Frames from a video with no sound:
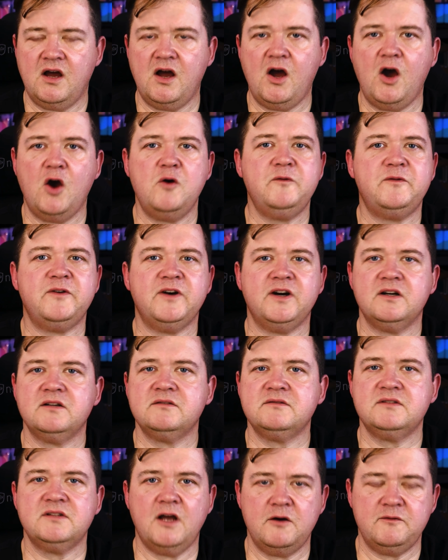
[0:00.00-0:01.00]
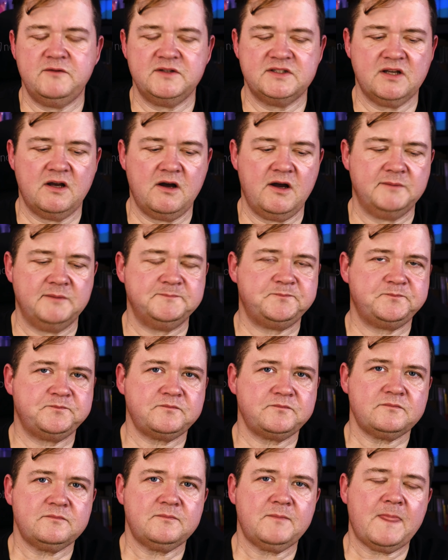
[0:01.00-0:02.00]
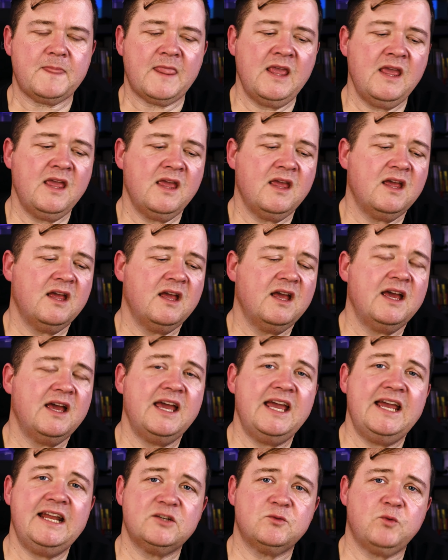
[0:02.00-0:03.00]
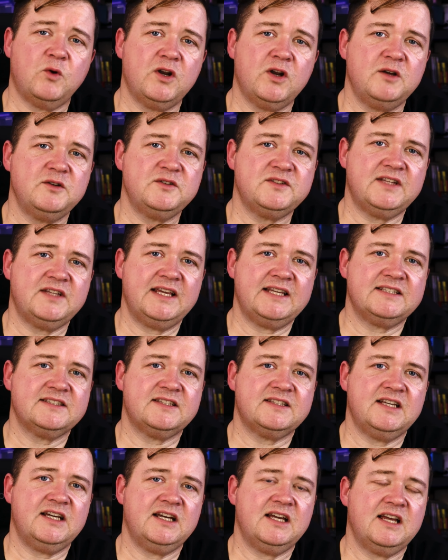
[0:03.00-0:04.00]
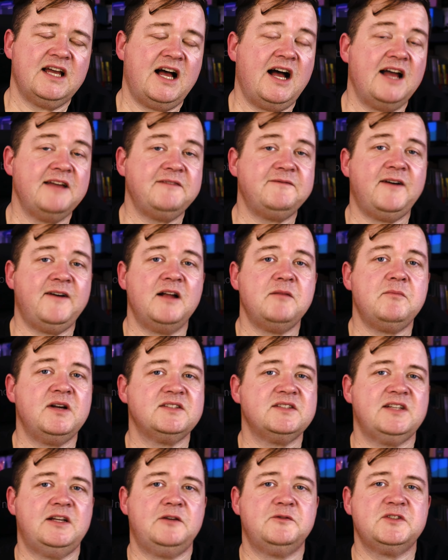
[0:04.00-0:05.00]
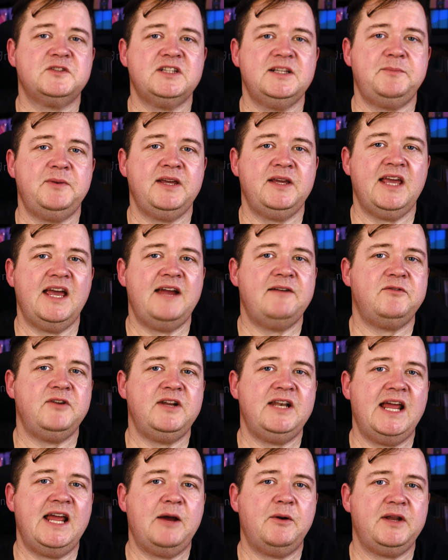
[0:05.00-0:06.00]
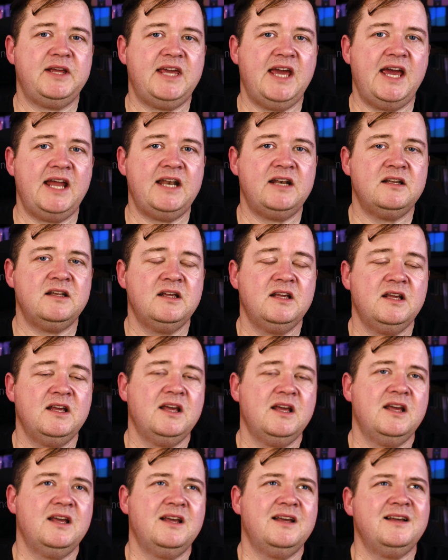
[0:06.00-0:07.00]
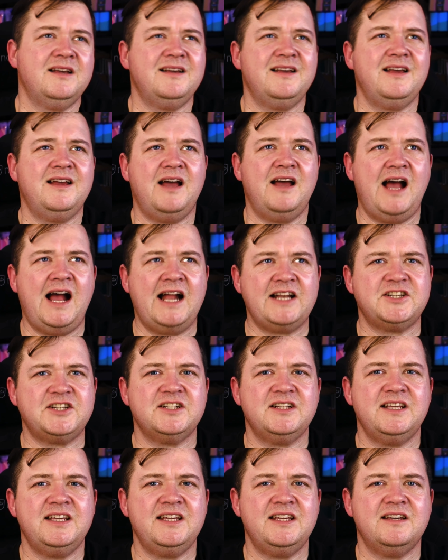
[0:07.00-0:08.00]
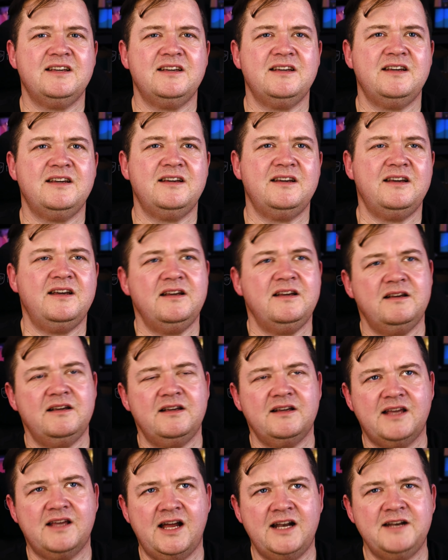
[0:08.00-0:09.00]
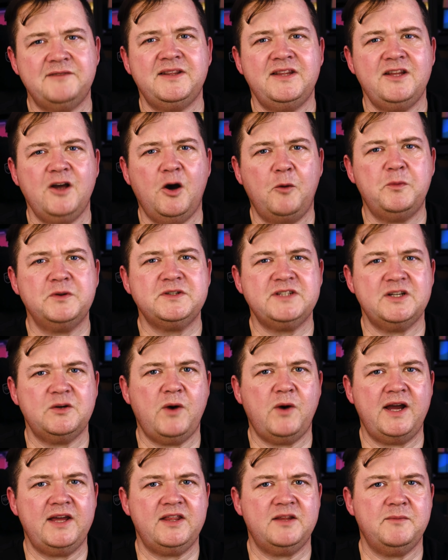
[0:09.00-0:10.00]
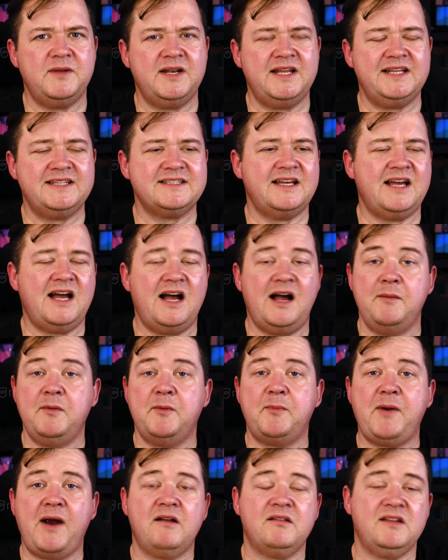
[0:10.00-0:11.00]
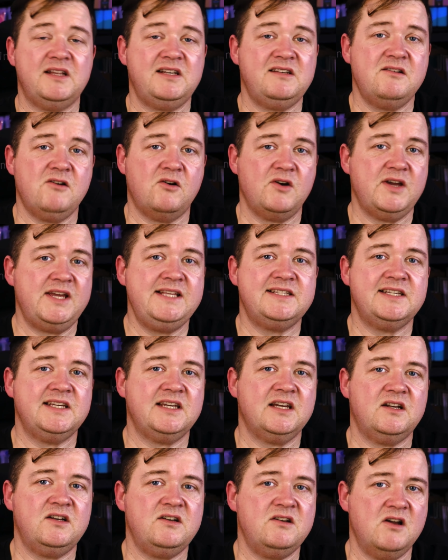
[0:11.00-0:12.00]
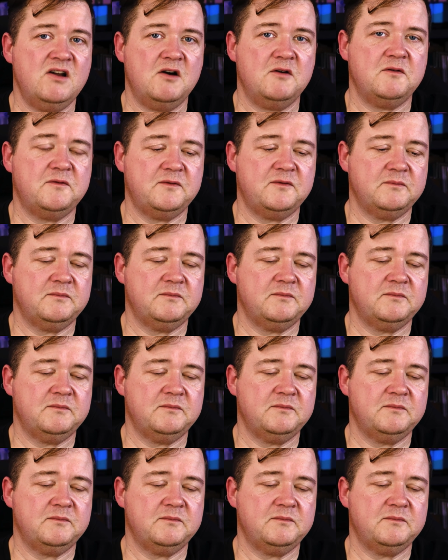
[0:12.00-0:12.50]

over time. It is one of those things that I find myself slipping every now and again. Actually, kind of in the opposite way at the minute. I'm apparently not eating enough,